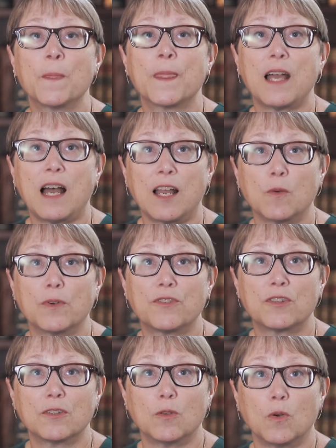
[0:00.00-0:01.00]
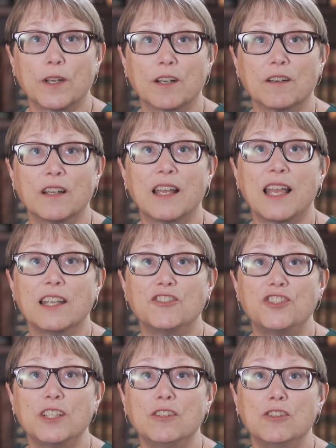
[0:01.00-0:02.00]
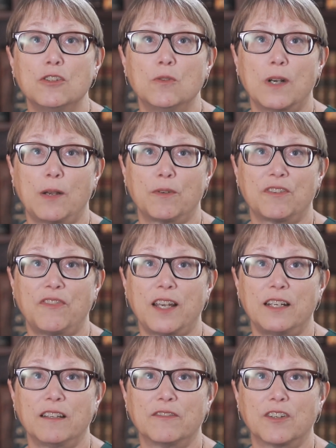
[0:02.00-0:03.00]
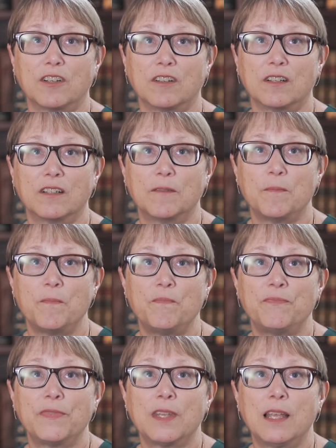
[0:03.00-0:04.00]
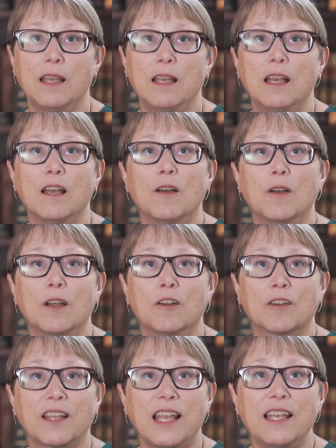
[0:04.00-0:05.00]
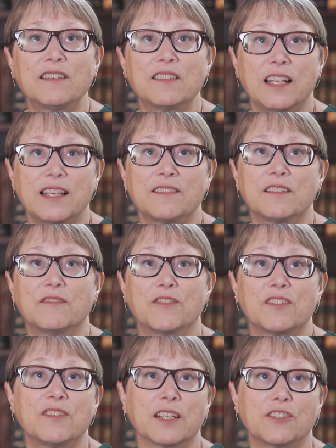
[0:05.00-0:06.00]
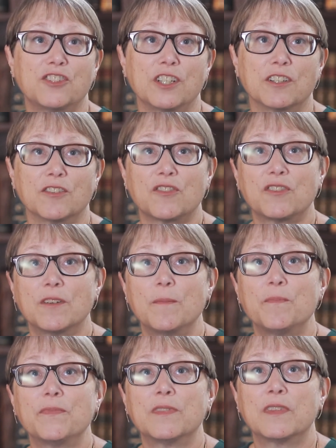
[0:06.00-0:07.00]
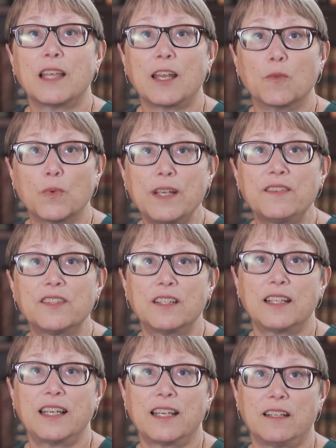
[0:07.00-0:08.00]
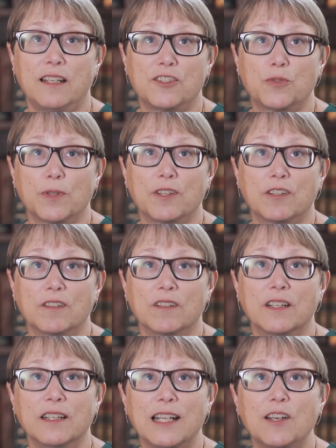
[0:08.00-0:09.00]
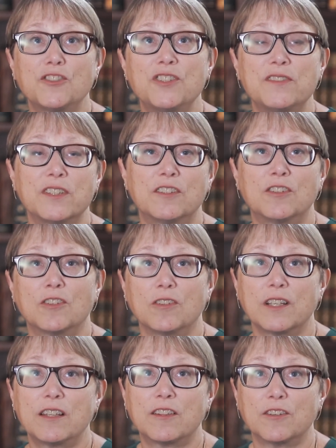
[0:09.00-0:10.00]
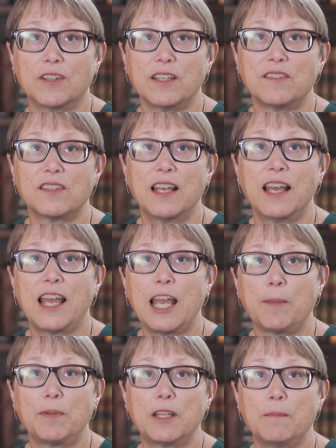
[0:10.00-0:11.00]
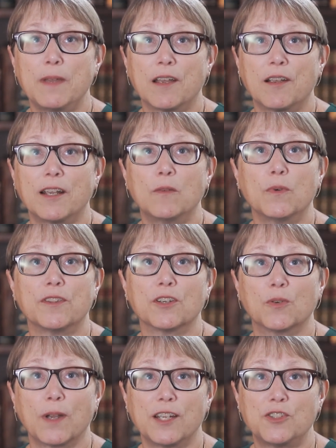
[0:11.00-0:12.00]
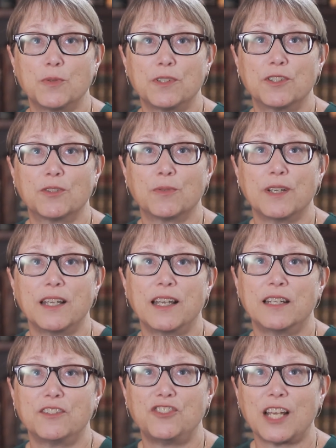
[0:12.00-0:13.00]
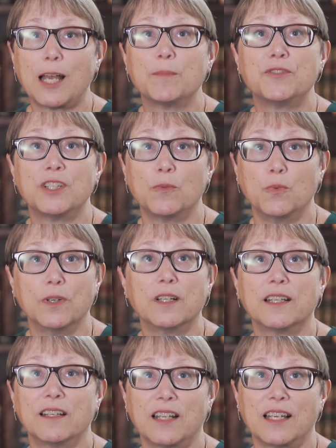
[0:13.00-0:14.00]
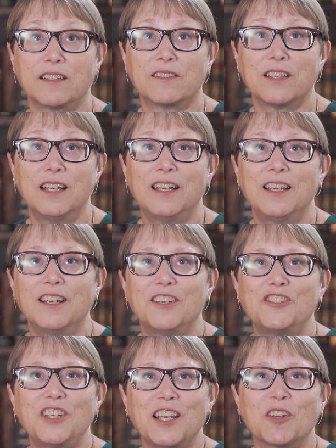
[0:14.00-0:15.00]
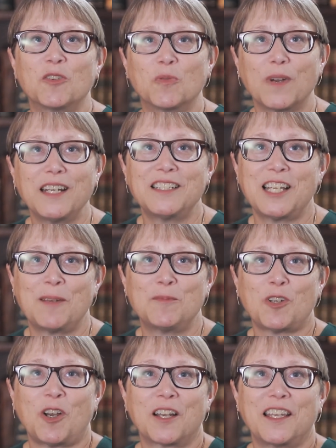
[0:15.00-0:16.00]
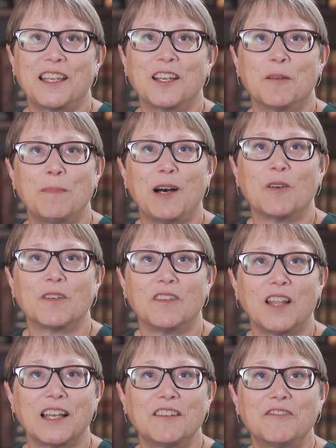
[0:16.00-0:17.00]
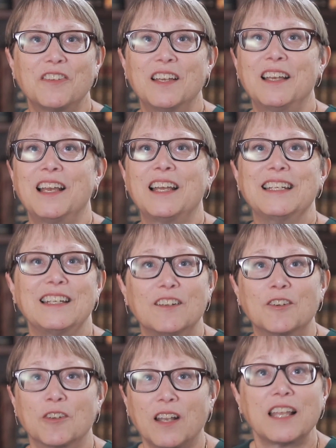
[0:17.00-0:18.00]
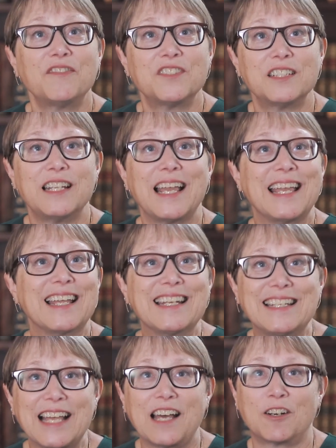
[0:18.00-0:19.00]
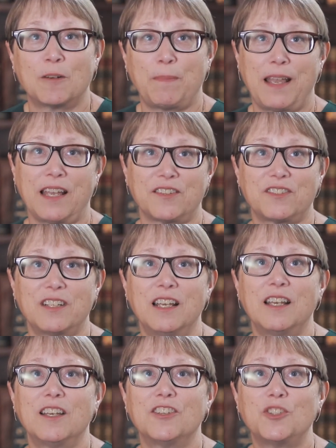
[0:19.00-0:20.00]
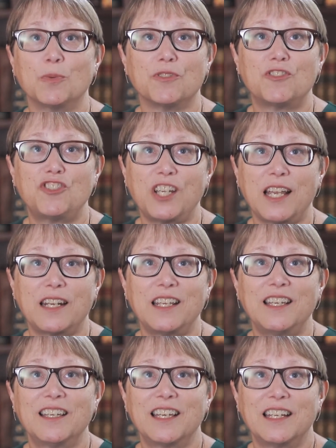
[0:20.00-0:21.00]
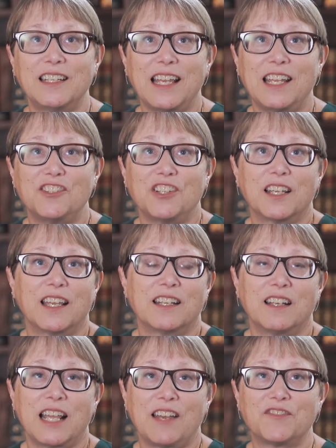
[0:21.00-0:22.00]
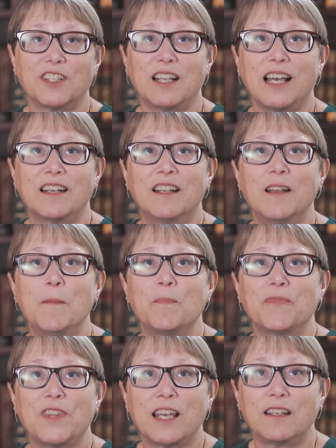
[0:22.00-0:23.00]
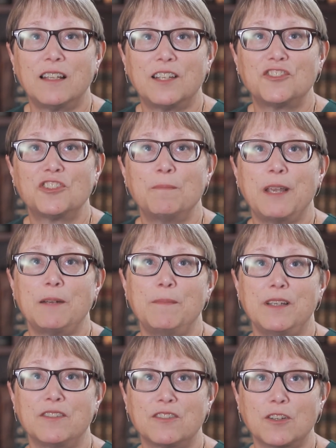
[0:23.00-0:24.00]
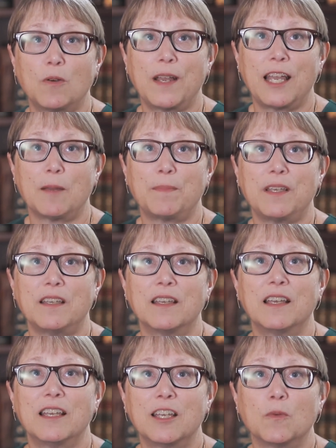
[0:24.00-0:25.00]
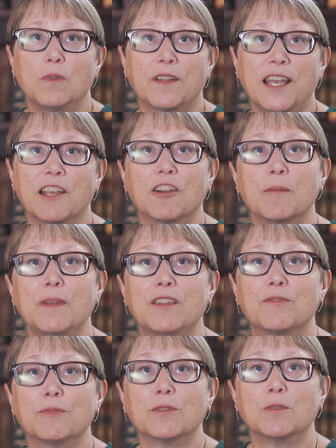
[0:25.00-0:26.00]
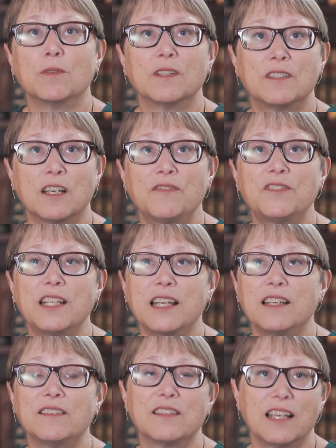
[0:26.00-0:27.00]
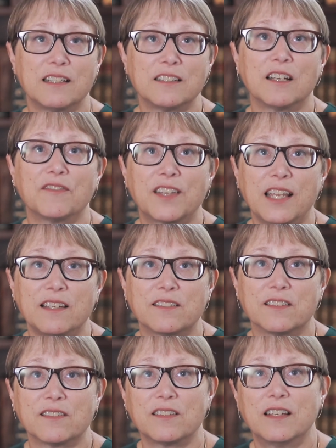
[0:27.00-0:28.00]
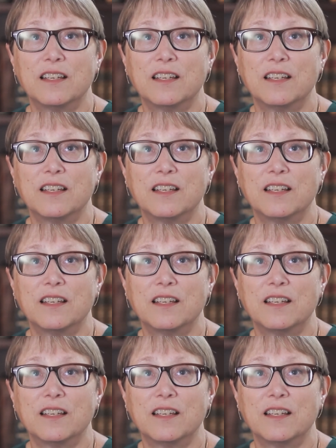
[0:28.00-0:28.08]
I was her lawyer and she knew I was fighting for her. Her case lasted for six years. I recently had lunch with her. Now she's in her early 30s happily married with a graduate degree and a job she really likes. She had a great time talking about life, her life today, not her past. She was chatty, engaging, and laughed a lot. That lunch made me so happy. It will carry me through tough days and tough cases.